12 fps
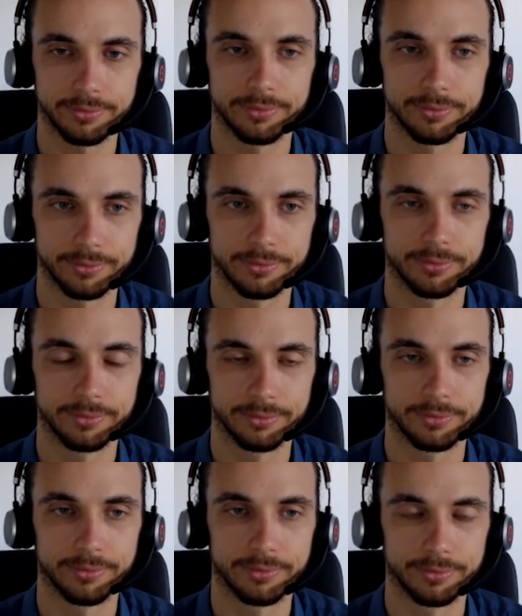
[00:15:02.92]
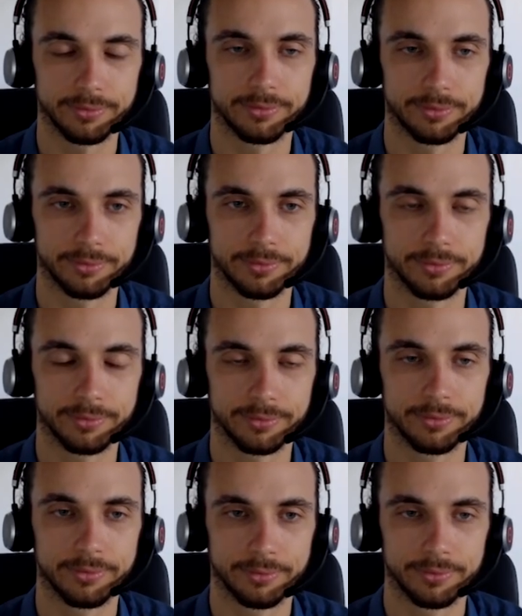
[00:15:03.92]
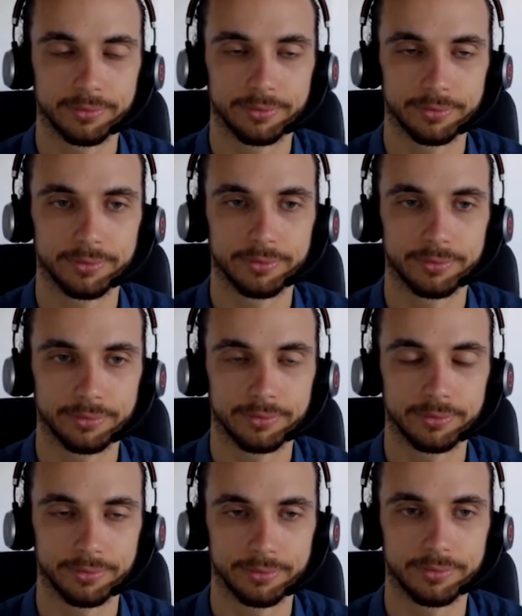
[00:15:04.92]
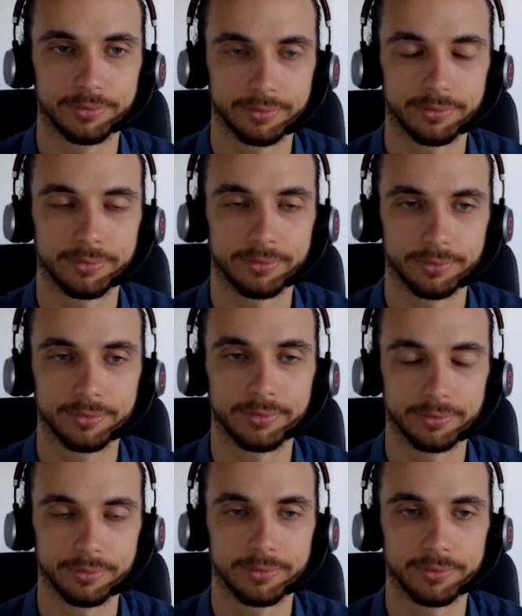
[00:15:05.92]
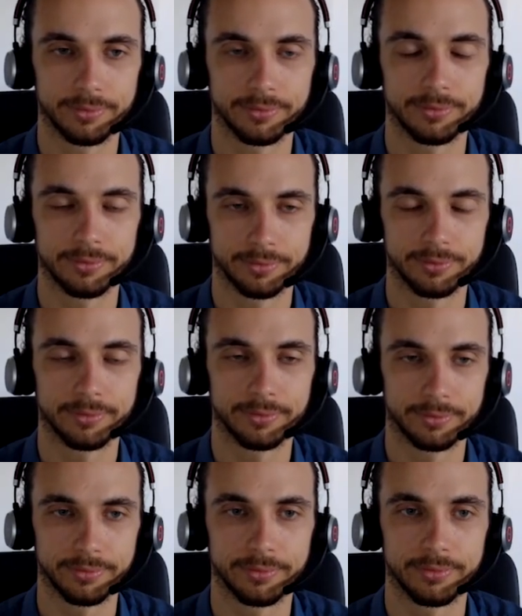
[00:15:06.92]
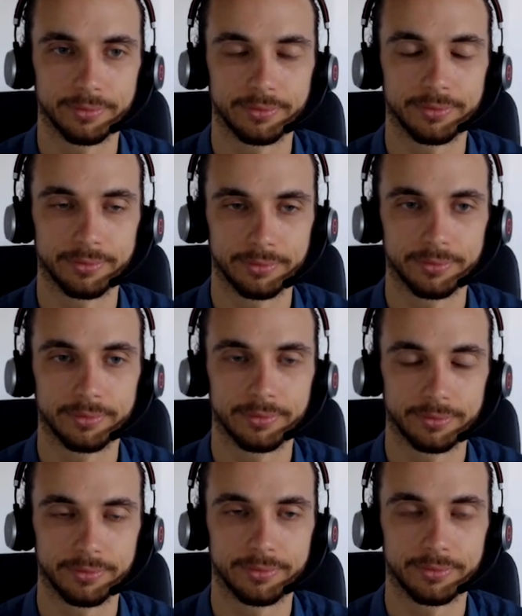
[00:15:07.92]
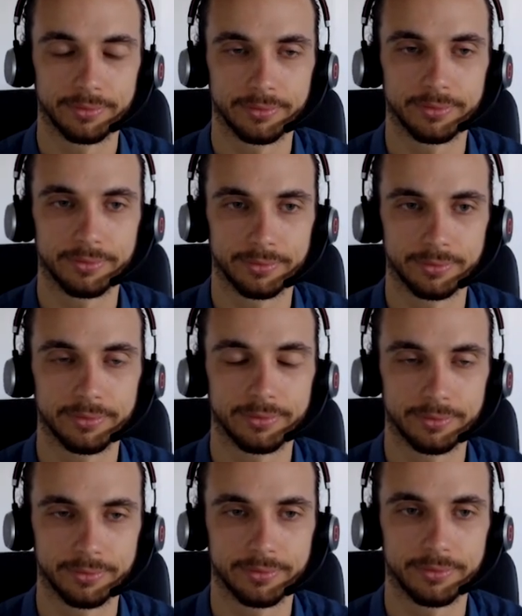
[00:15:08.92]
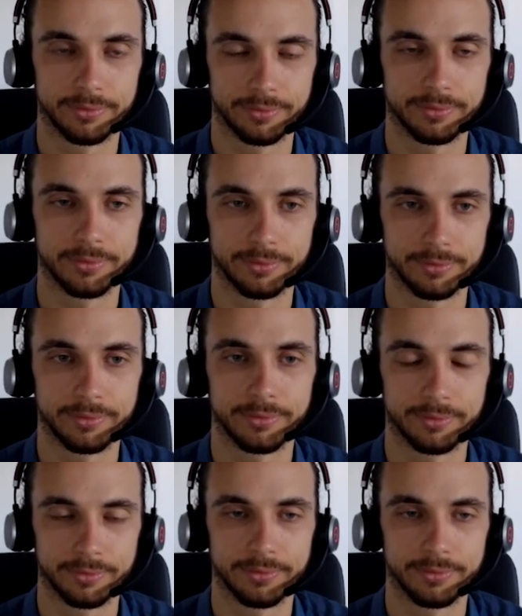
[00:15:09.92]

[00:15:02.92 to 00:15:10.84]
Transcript: (not speaking)